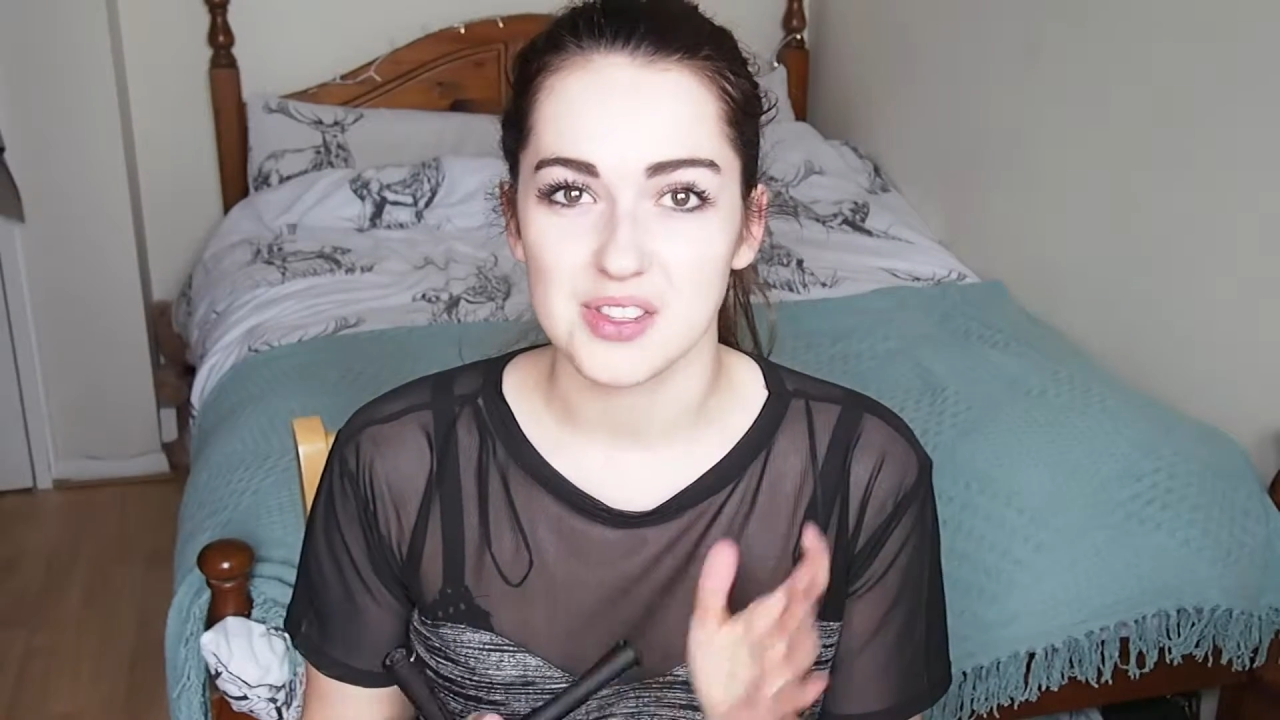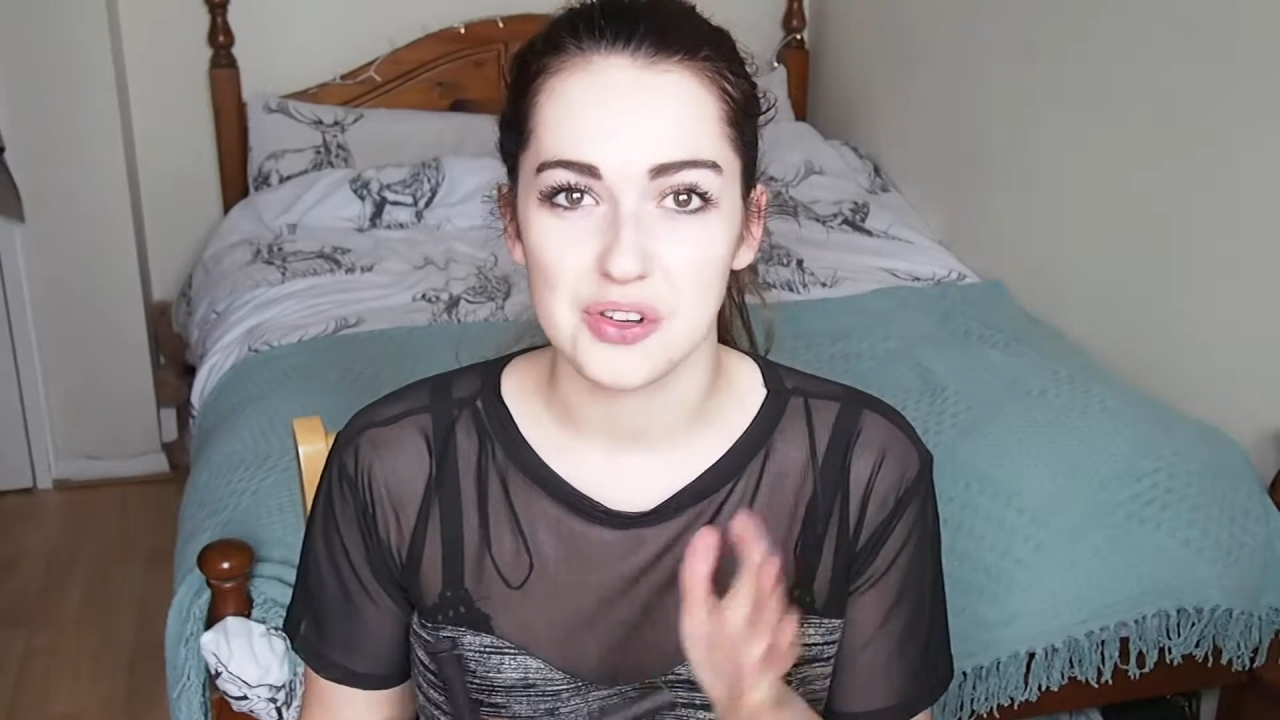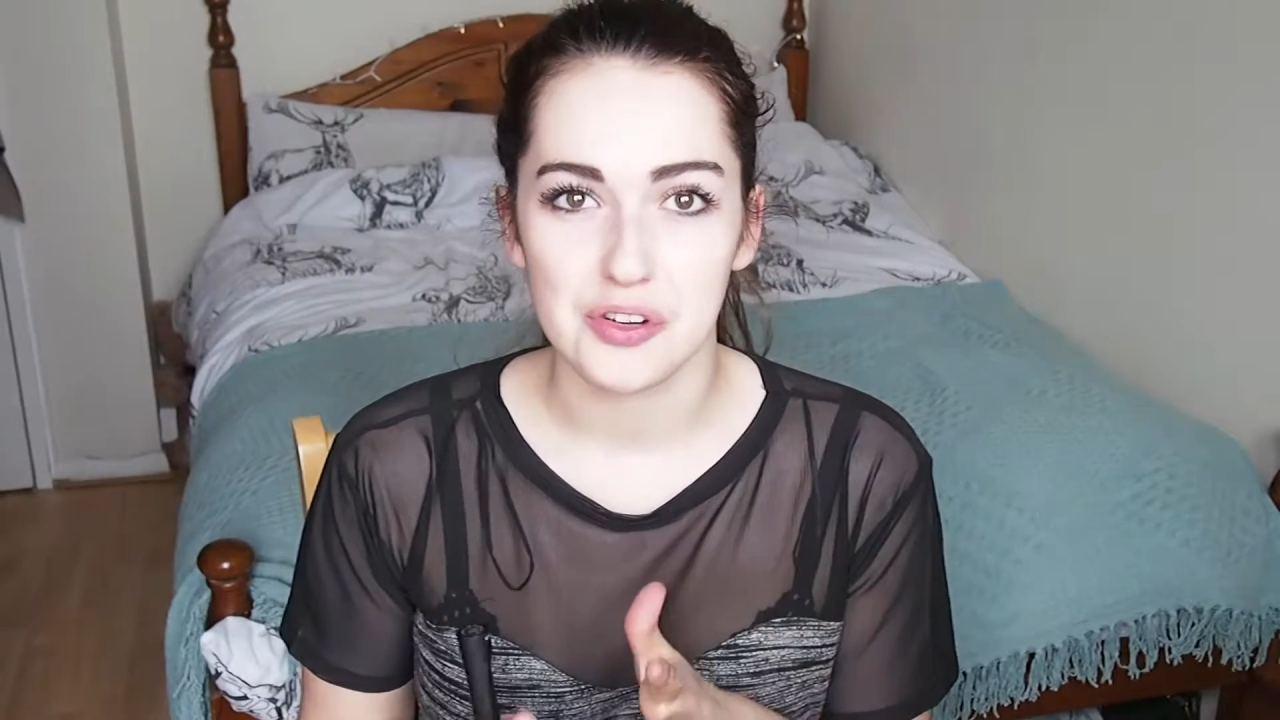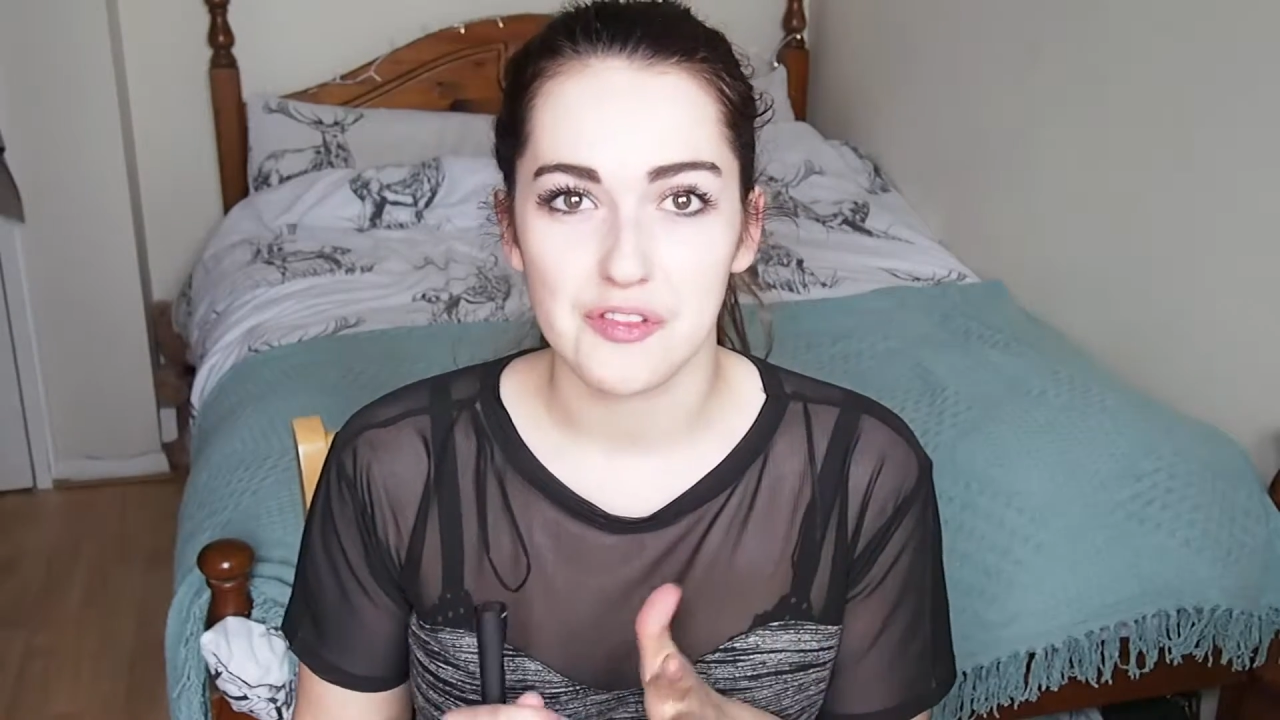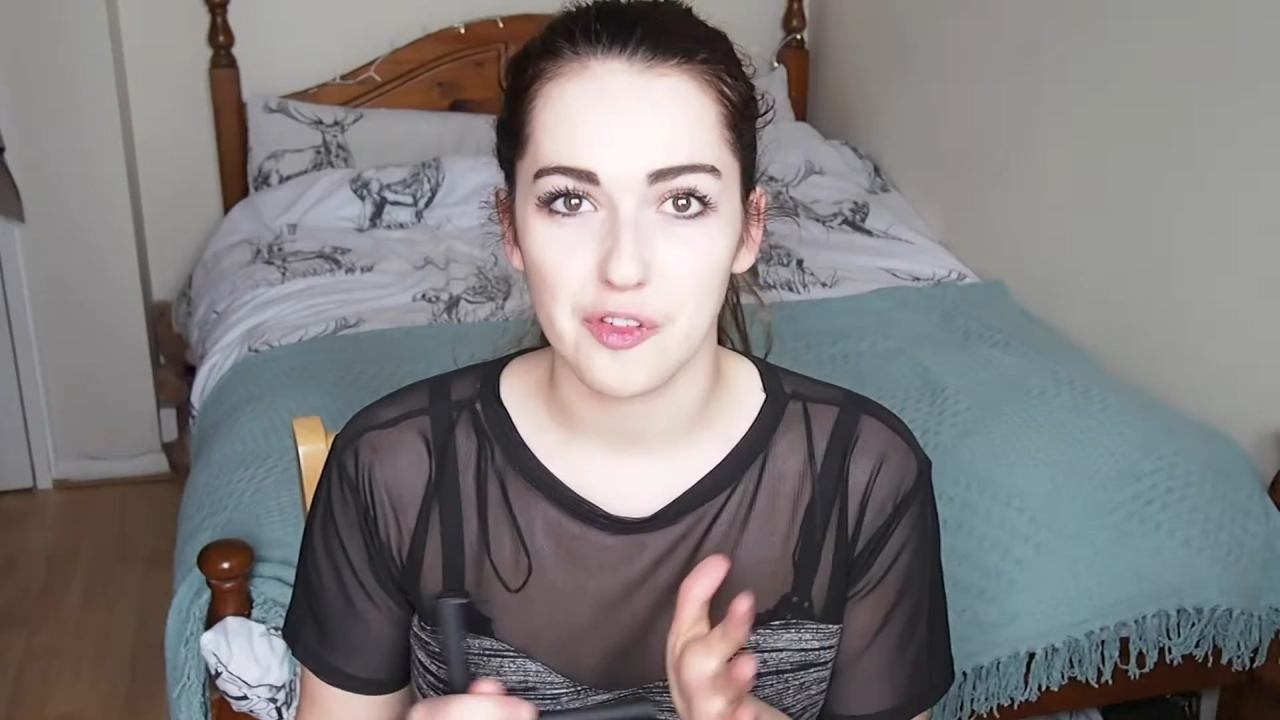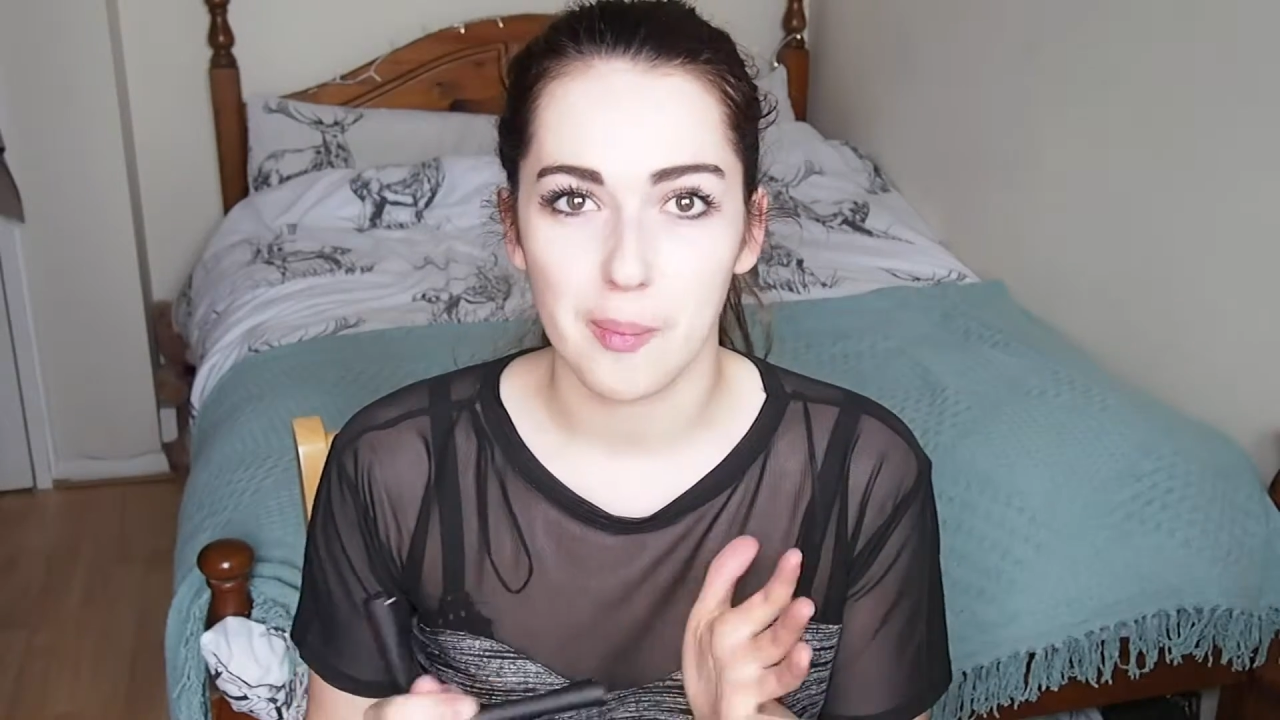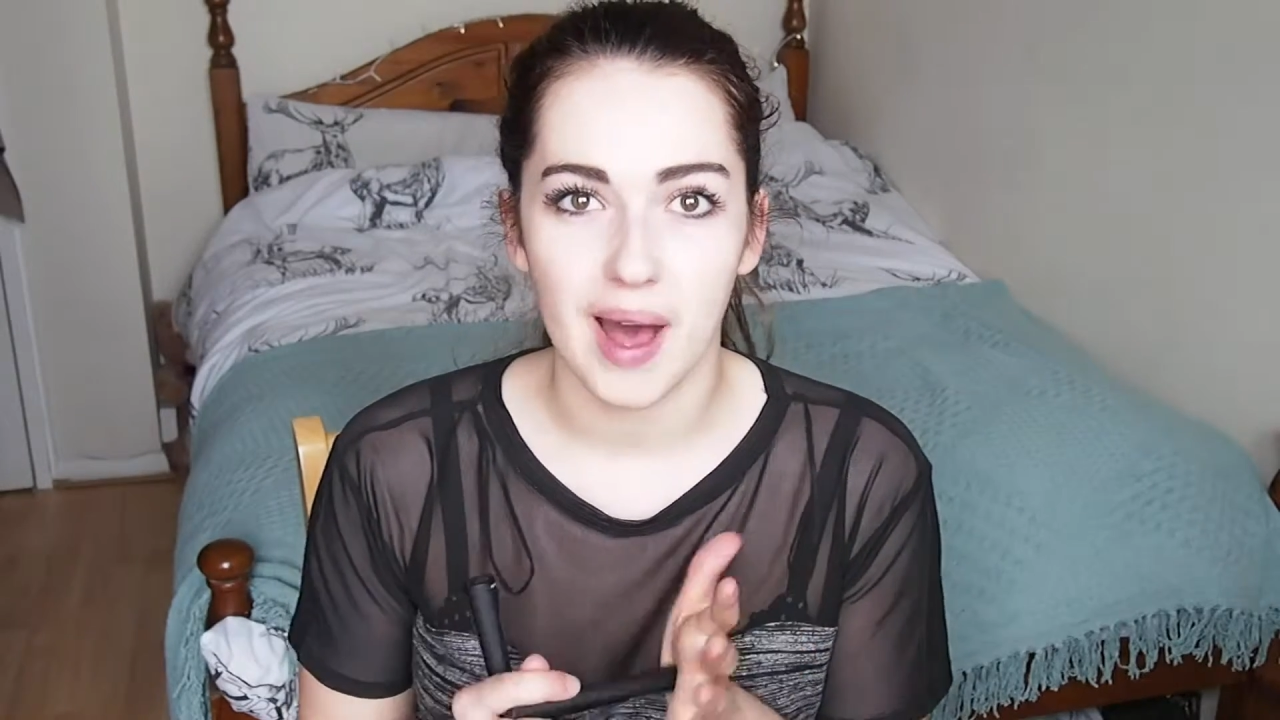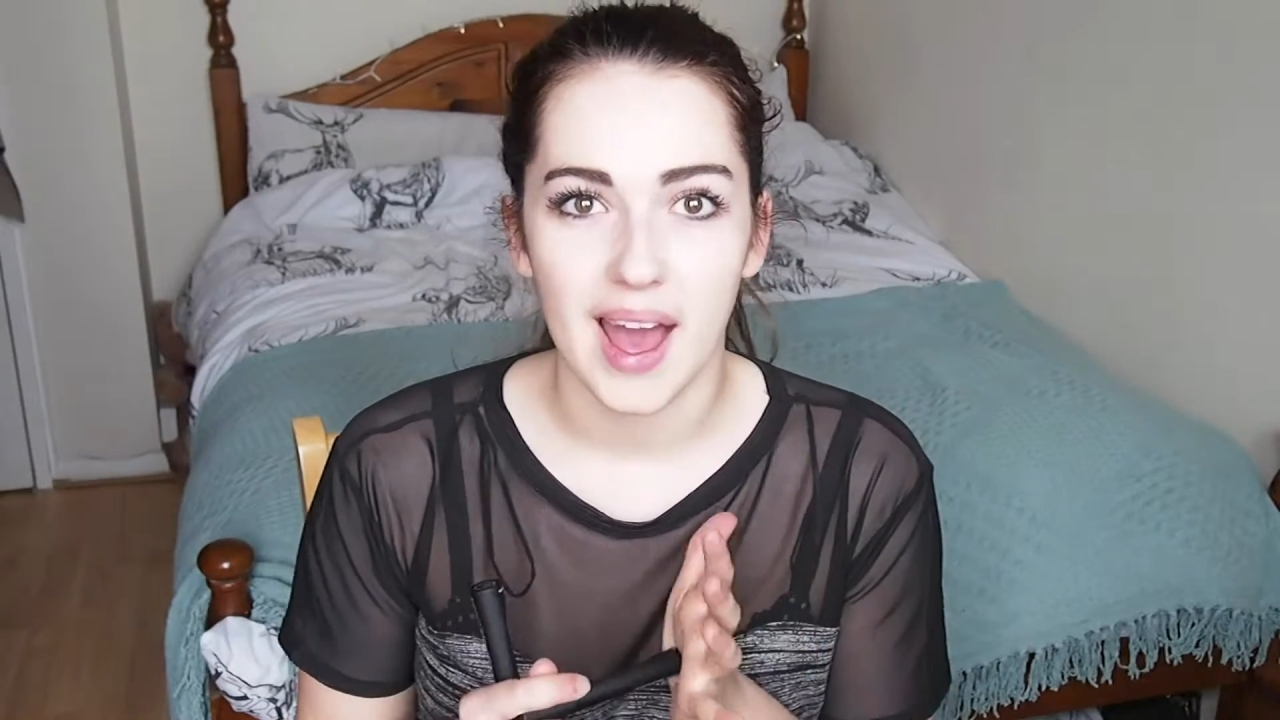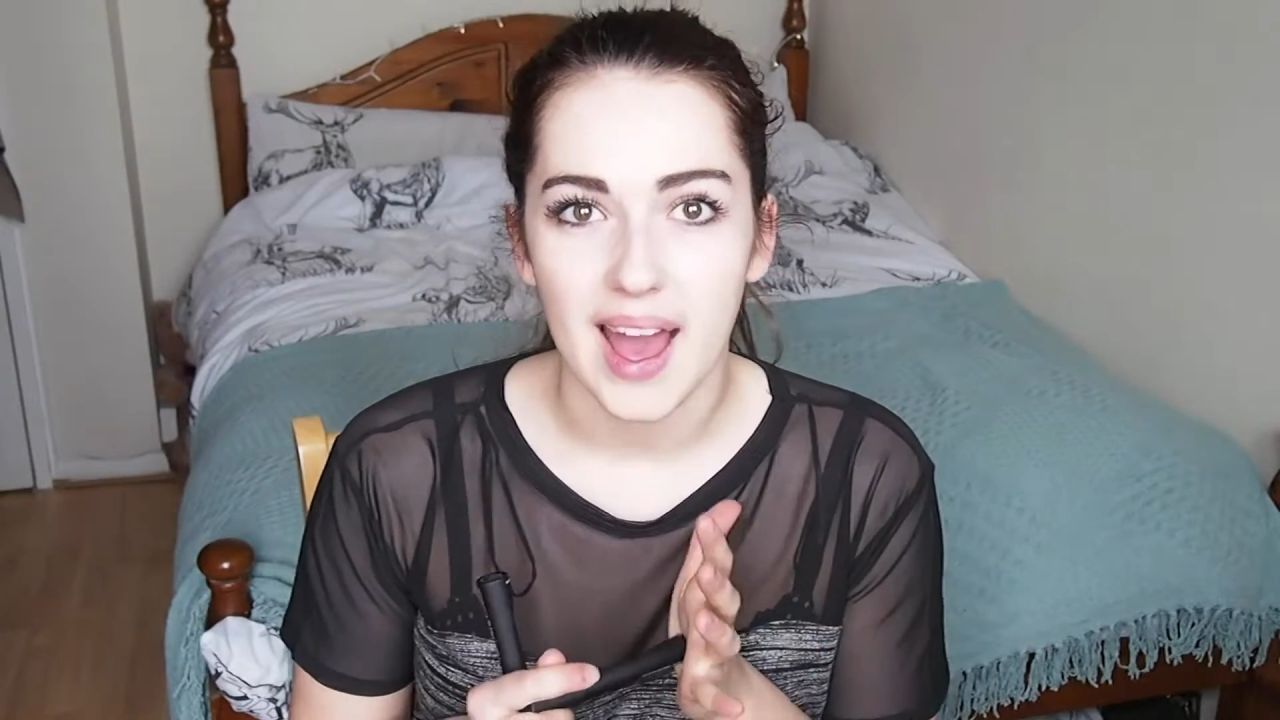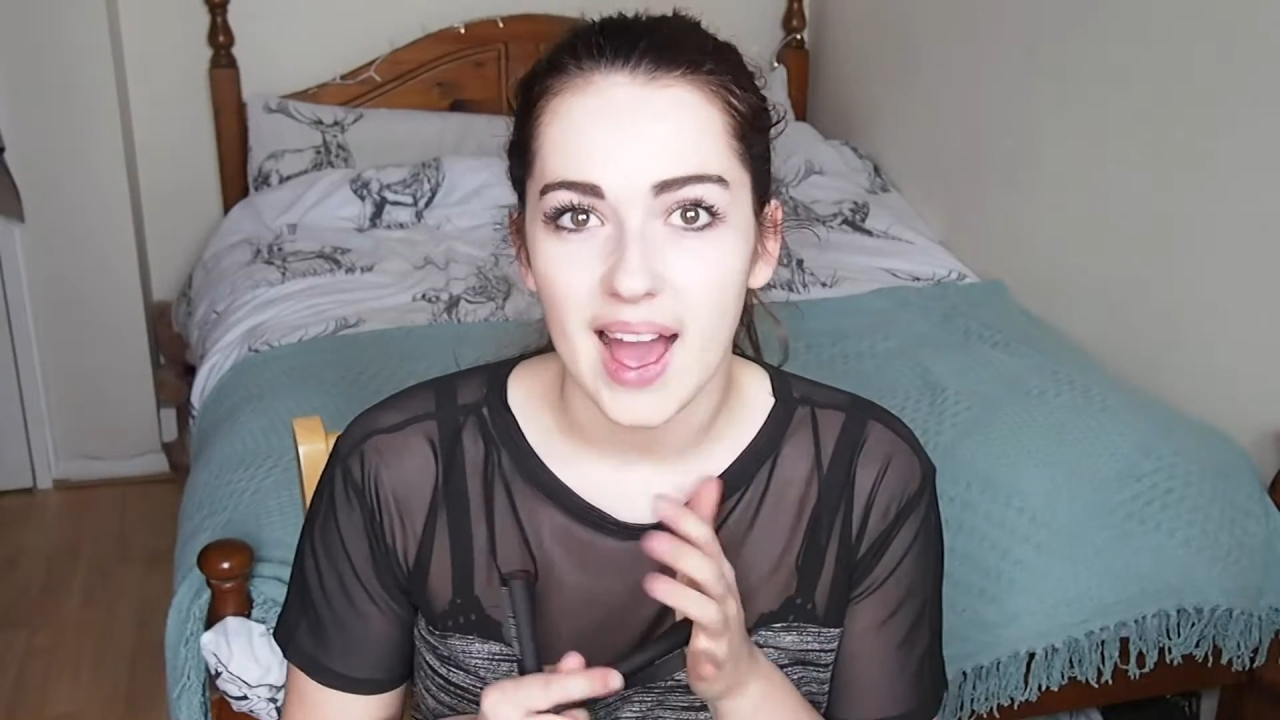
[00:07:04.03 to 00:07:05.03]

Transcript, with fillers: enough for my